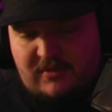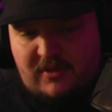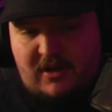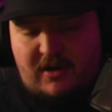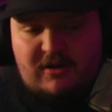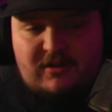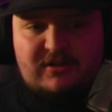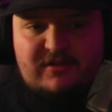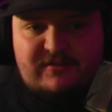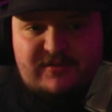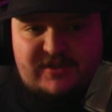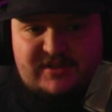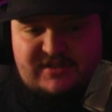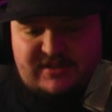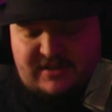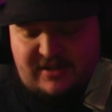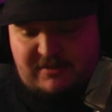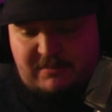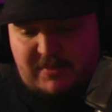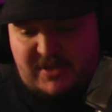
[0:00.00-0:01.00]
All of this,
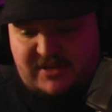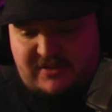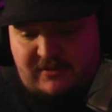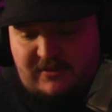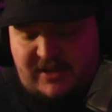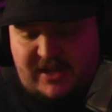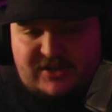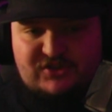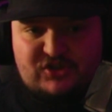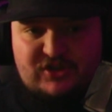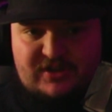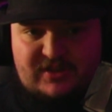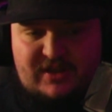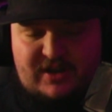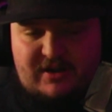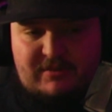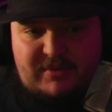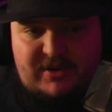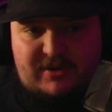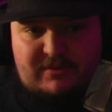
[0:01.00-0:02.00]
like, mental lashing that
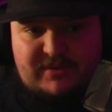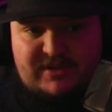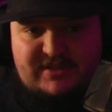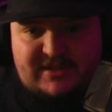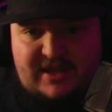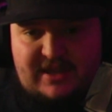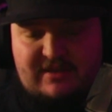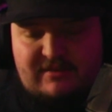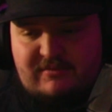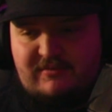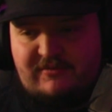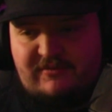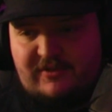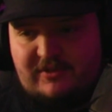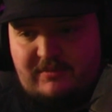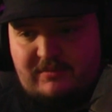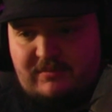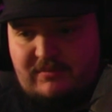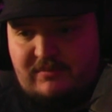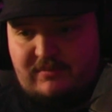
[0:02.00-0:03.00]
I would always get
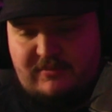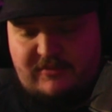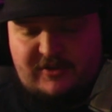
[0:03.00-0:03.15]
from,